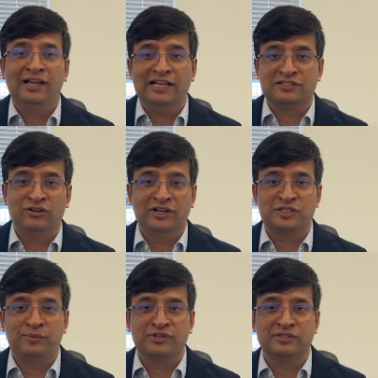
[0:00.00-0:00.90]
as long as
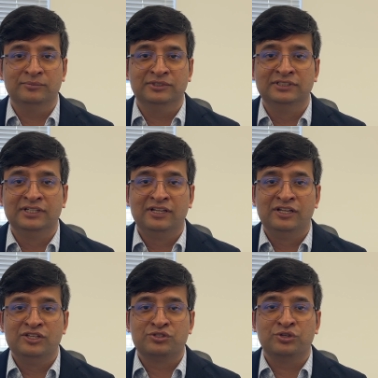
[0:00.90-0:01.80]
possible,
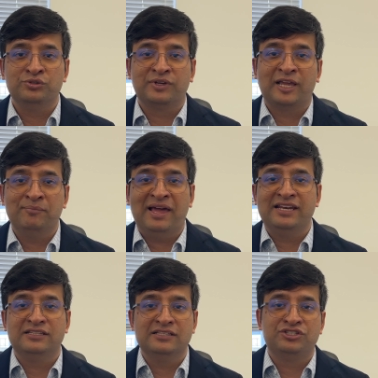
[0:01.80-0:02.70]
so you can
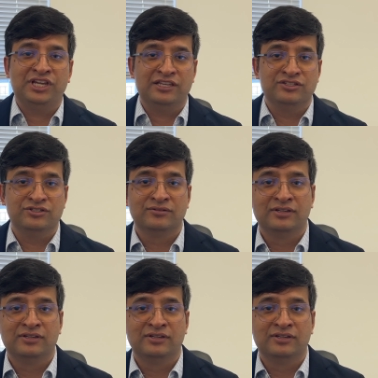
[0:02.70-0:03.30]
manage this change,